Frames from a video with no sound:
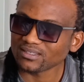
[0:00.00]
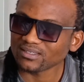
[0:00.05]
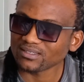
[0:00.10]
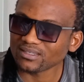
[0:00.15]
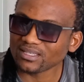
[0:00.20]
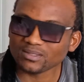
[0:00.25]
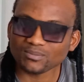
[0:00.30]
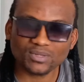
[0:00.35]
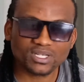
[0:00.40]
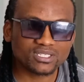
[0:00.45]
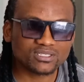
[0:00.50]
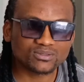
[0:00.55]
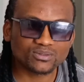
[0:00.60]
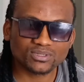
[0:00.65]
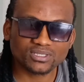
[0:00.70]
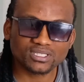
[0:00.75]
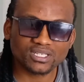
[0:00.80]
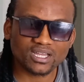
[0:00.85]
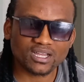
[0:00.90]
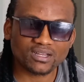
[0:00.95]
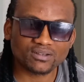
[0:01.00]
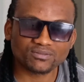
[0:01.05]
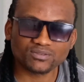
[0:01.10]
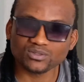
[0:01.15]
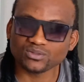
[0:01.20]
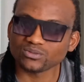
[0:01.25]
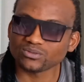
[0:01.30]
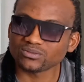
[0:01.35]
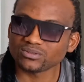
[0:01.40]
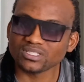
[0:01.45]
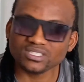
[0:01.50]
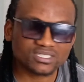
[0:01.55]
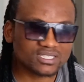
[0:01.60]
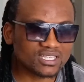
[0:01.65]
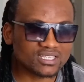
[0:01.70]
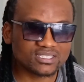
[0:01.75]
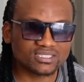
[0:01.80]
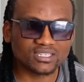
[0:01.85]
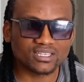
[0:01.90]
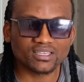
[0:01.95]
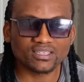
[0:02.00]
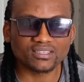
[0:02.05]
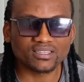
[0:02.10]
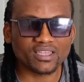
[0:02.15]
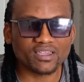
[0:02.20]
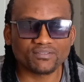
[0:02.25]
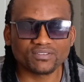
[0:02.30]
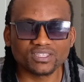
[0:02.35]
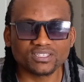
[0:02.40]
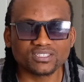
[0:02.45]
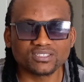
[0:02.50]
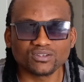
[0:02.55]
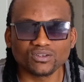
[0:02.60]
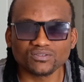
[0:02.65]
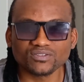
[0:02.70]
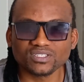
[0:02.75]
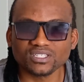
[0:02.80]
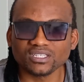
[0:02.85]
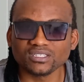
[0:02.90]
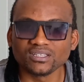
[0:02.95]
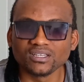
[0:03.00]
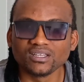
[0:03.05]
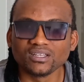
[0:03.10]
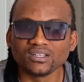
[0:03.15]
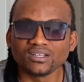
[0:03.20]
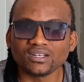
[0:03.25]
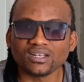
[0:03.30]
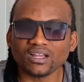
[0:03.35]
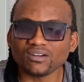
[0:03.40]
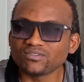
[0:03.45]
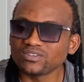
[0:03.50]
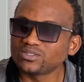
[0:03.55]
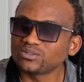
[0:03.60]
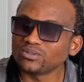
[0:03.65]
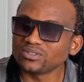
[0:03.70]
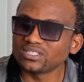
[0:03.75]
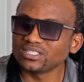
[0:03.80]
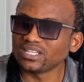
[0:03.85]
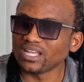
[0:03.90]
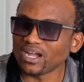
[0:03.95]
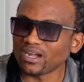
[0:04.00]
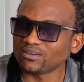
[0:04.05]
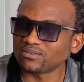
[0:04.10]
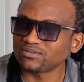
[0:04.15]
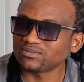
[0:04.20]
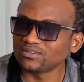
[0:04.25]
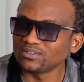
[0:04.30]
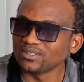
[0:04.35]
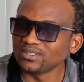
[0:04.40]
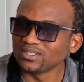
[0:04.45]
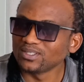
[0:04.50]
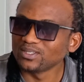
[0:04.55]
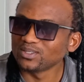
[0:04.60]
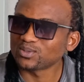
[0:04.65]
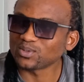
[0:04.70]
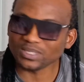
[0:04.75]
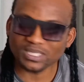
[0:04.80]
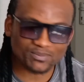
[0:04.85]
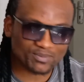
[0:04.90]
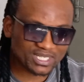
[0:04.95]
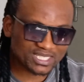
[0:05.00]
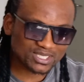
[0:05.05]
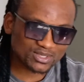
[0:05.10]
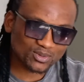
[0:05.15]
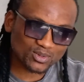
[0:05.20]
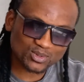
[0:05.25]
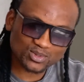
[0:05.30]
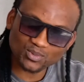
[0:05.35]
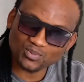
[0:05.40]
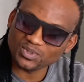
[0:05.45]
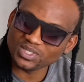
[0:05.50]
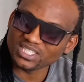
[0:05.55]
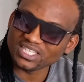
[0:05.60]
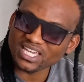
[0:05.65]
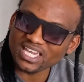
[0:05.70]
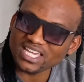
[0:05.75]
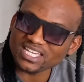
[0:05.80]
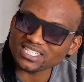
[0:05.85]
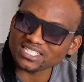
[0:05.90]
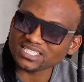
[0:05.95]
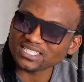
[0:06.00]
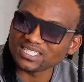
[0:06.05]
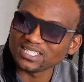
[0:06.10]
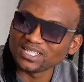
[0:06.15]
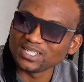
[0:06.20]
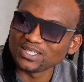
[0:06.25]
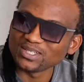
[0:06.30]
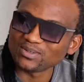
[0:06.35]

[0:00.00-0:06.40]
That man is not enough. You. These days, they have this thing of saying, love is not enough. So they must also be cash.